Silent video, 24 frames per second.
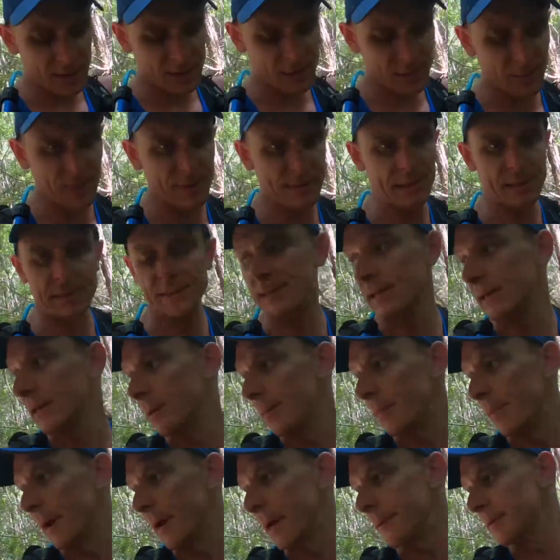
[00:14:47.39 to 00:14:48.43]
So I've been seeing a
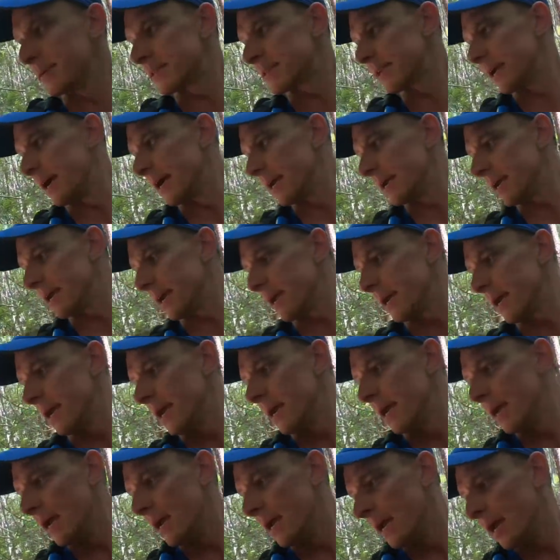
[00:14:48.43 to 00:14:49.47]
baby snake
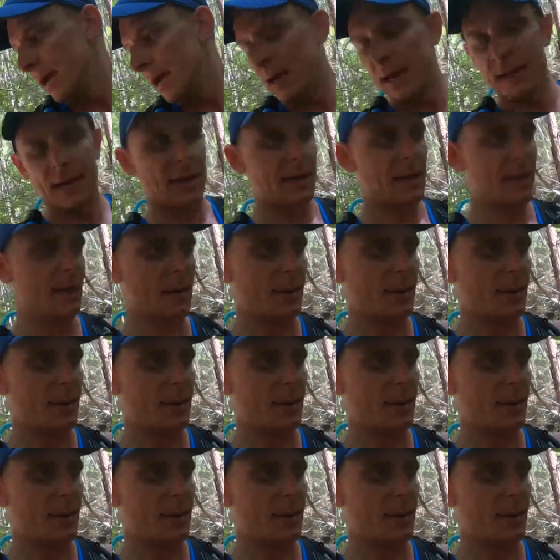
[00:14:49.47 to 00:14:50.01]
and